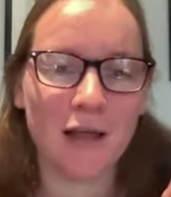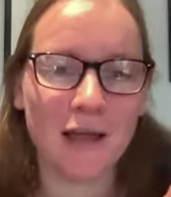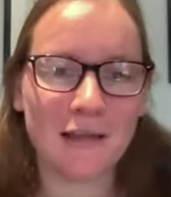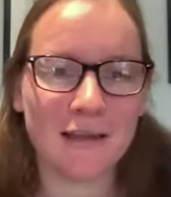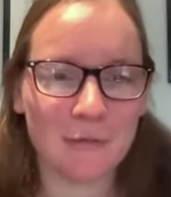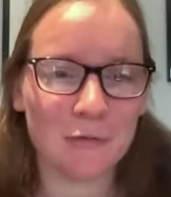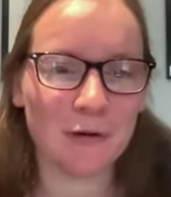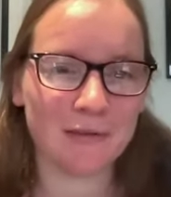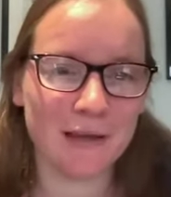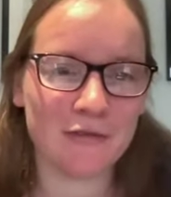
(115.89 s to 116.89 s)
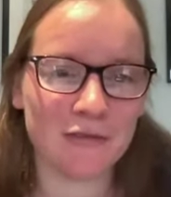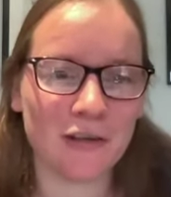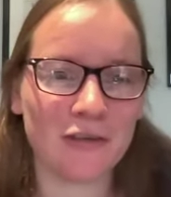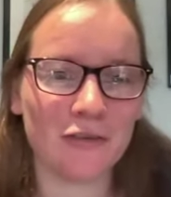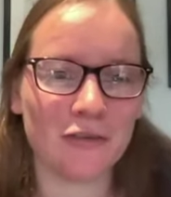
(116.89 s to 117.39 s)
I labeled myself as an
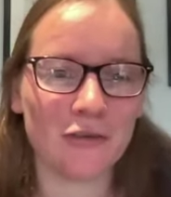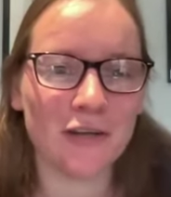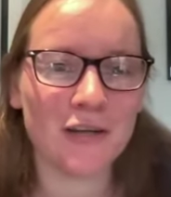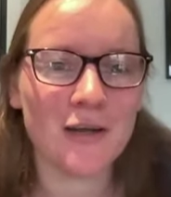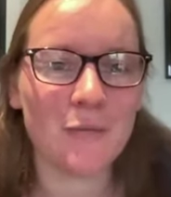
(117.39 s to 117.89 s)
unschooler,